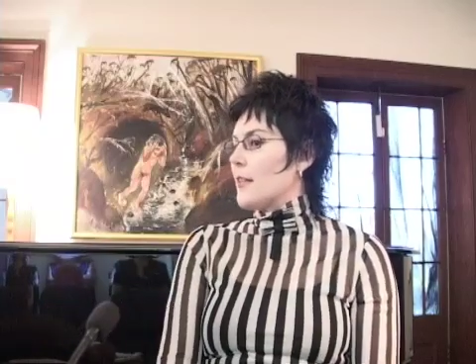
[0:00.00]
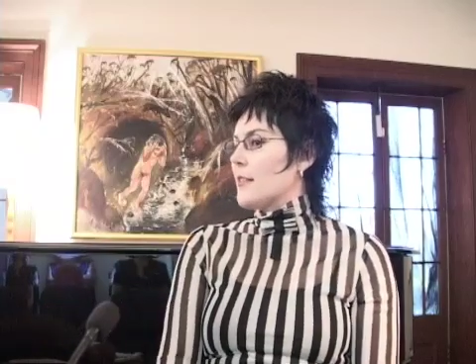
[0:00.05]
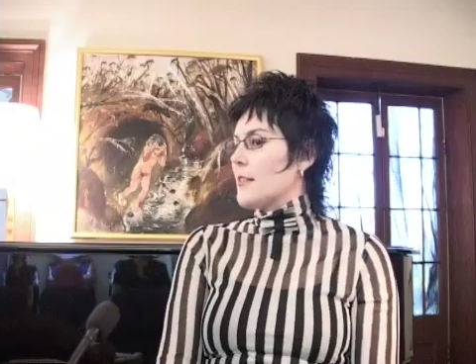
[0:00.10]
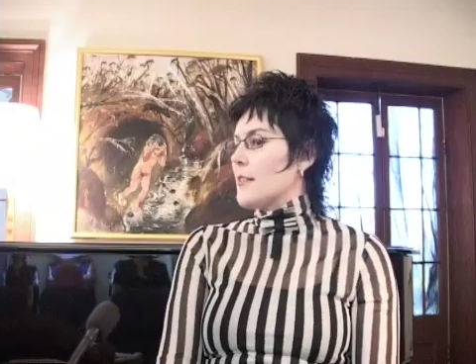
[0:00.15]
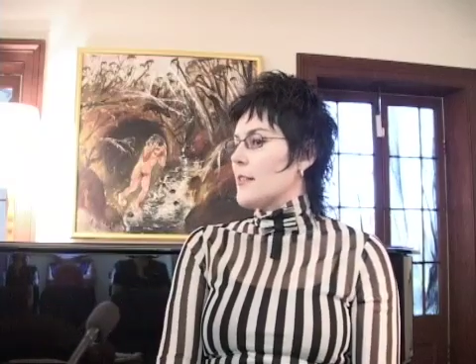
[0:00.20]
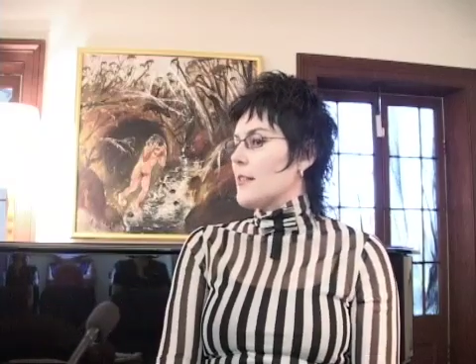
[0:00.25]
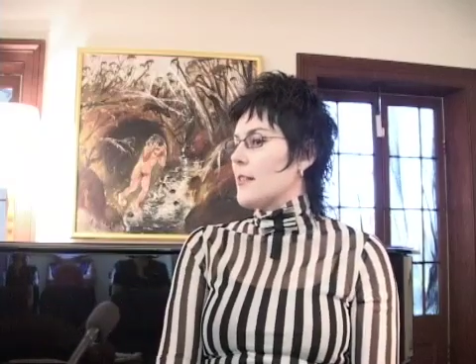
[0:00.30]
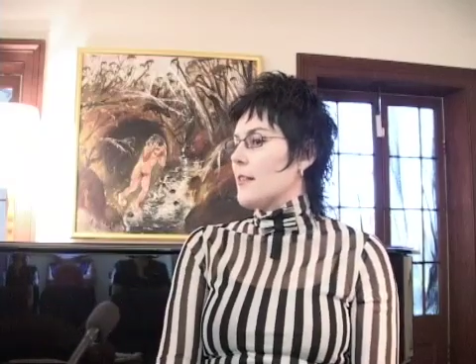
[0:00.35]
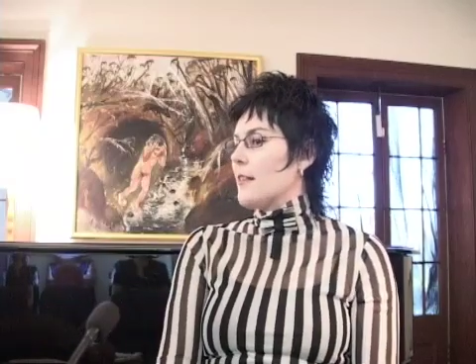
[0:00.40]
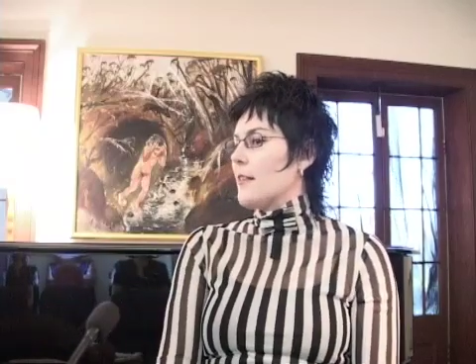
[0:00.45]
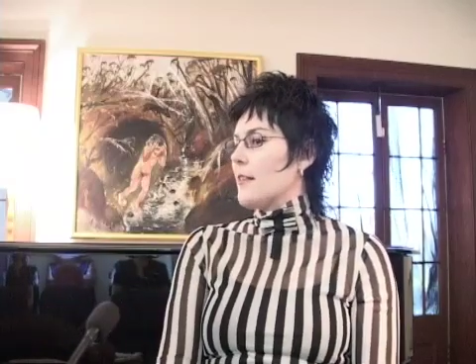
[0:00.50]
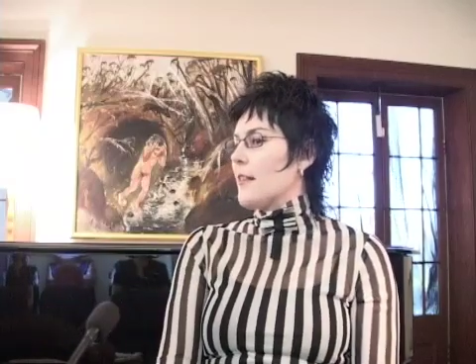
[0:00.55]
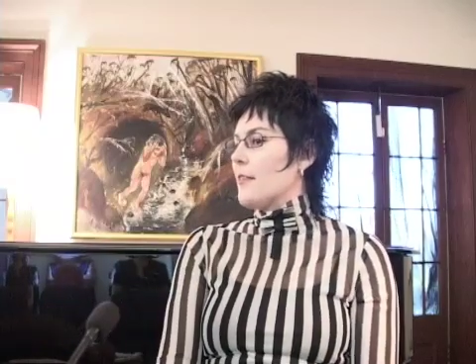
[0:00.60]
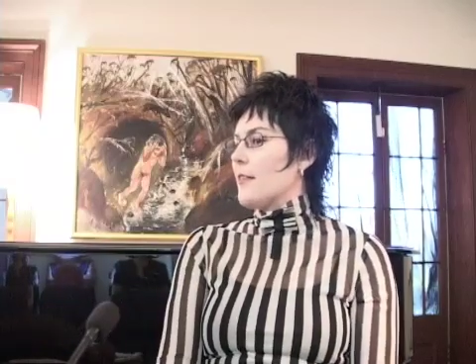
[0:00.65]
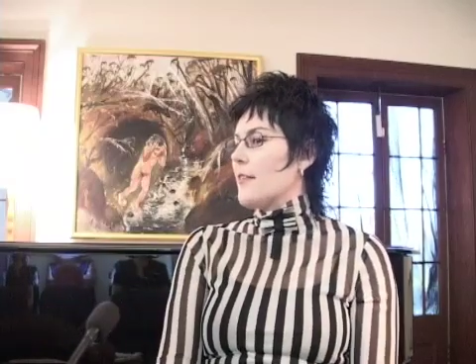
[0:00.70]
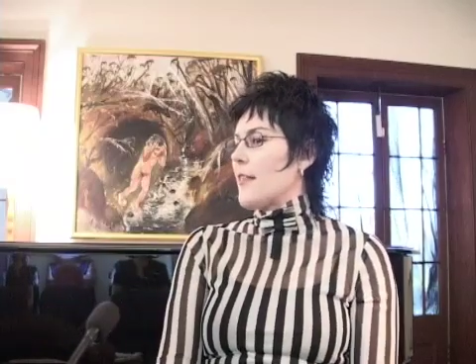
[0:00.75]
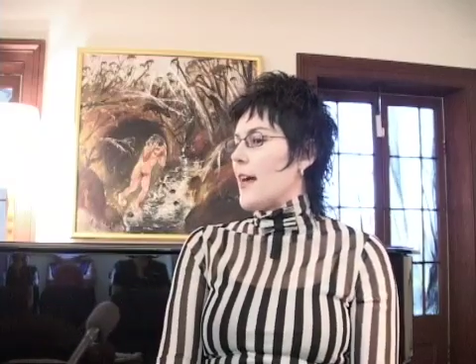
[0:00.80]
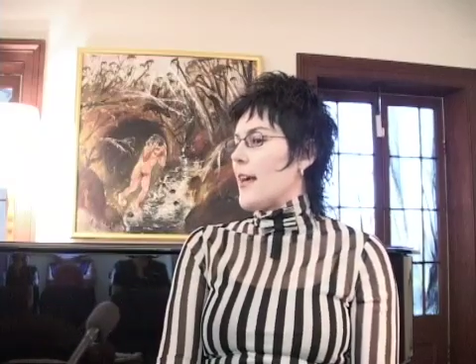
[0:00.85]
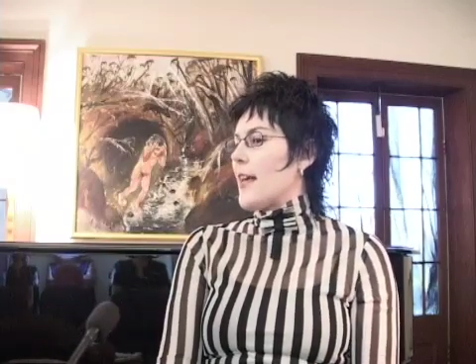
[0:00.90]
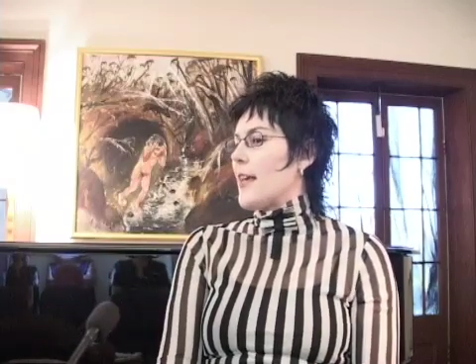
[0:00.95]

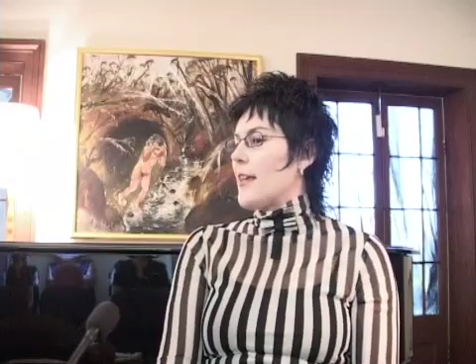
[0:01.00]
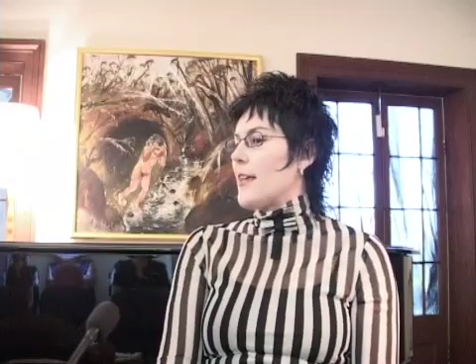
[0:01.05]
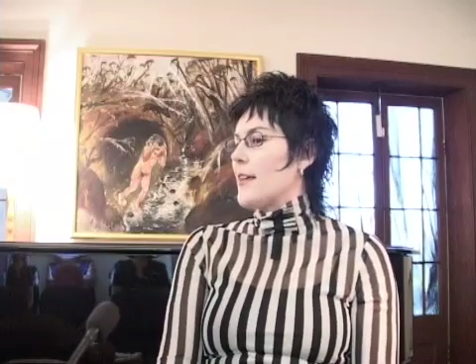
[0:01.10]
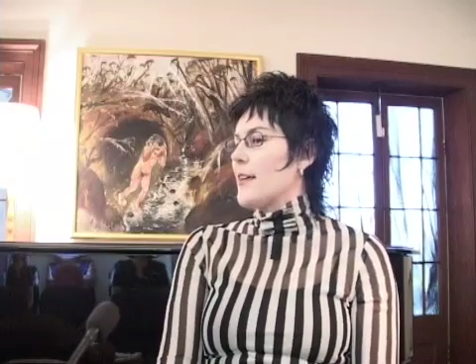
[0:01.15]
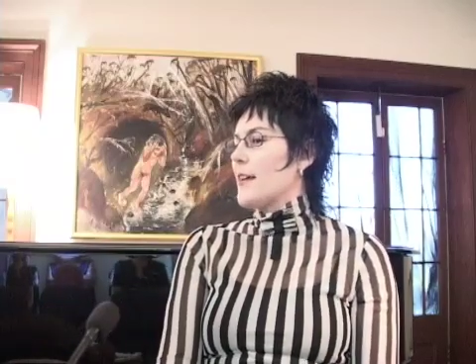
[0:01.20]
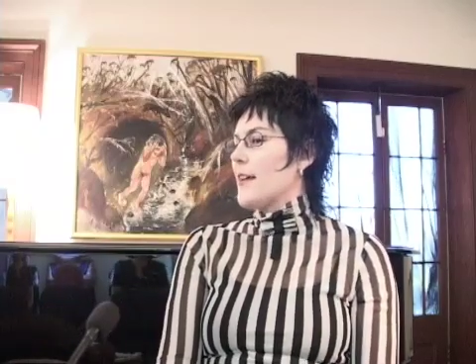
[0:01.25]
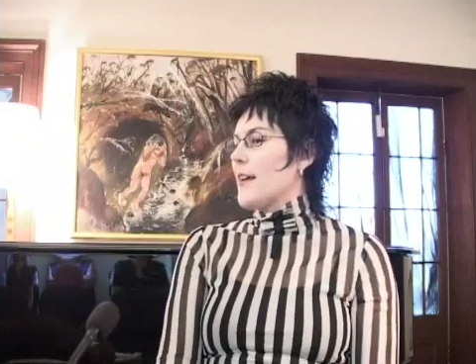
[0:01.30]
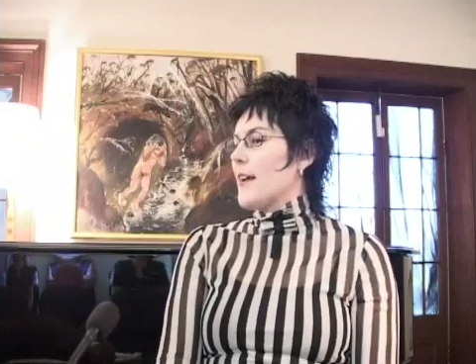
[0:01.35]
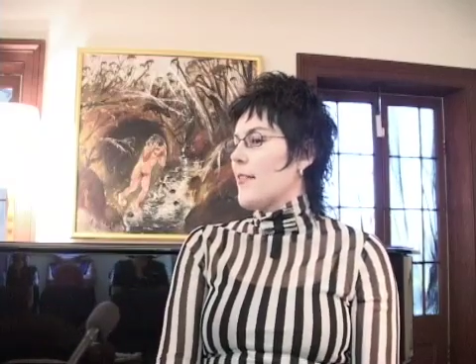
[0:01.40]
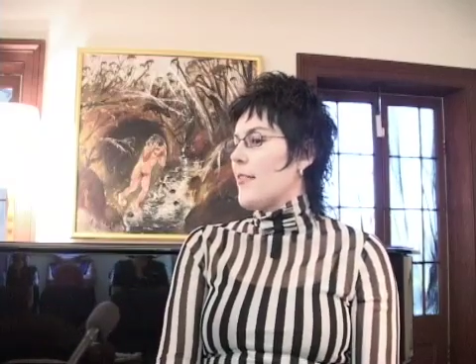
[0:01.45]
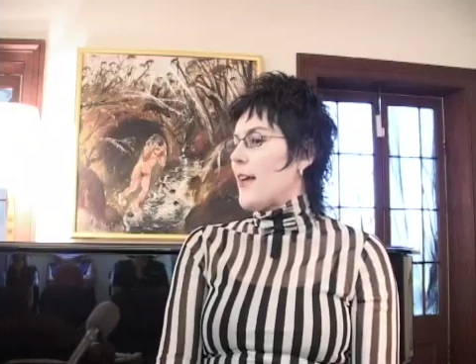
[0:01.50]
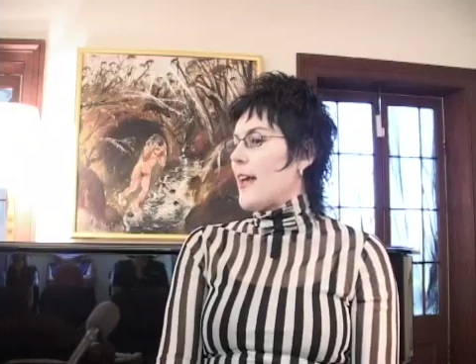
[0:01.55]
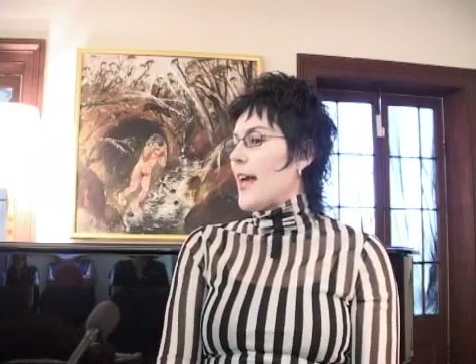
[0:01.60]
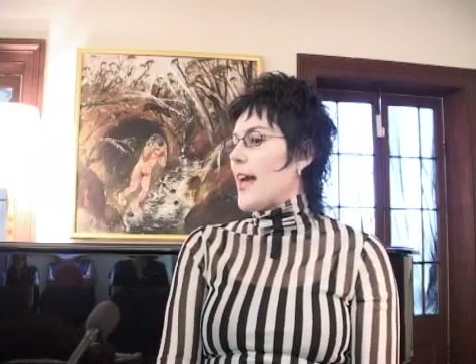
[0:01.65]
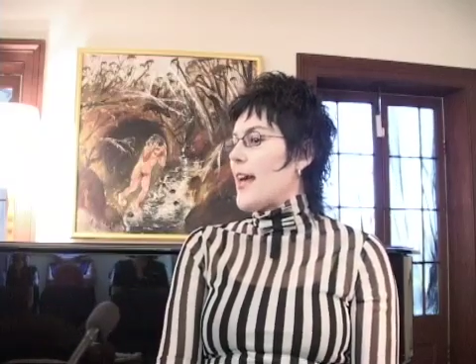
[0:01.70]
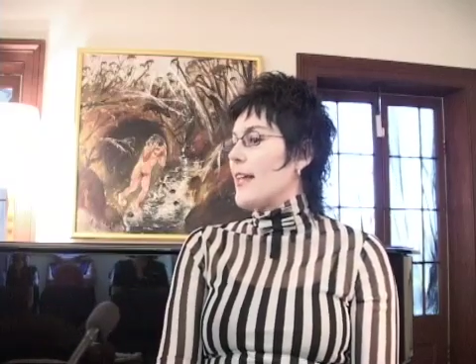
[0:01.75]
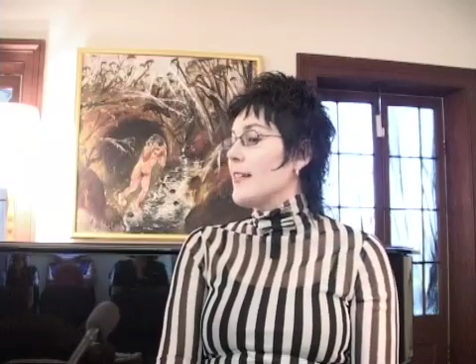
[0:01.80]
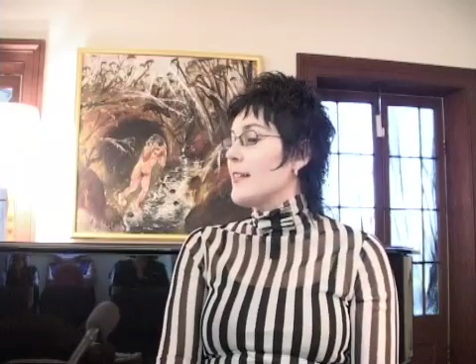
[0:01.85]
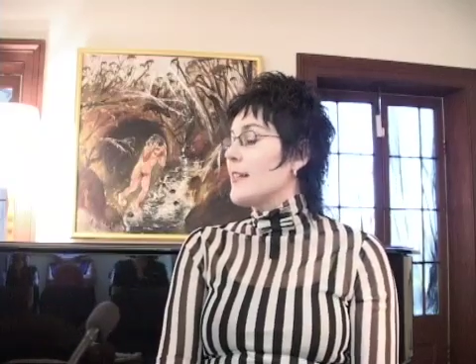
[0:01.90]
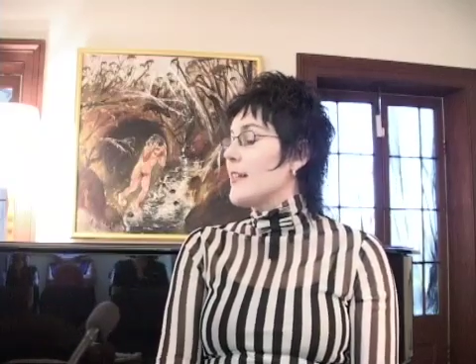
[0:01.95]
that they
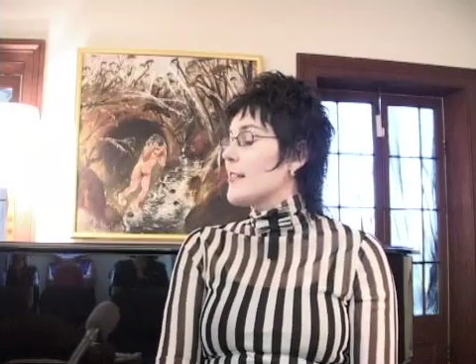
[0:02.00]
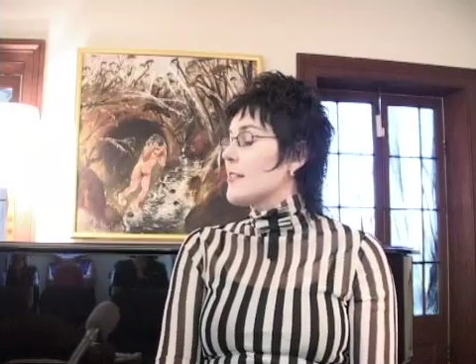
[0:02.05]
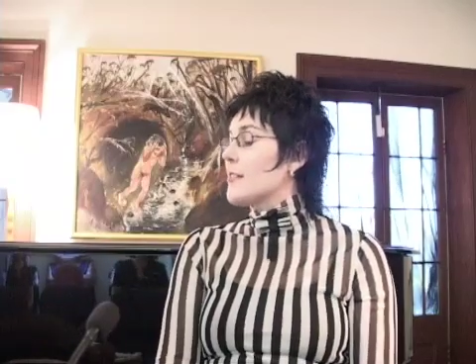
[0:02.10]
hadn't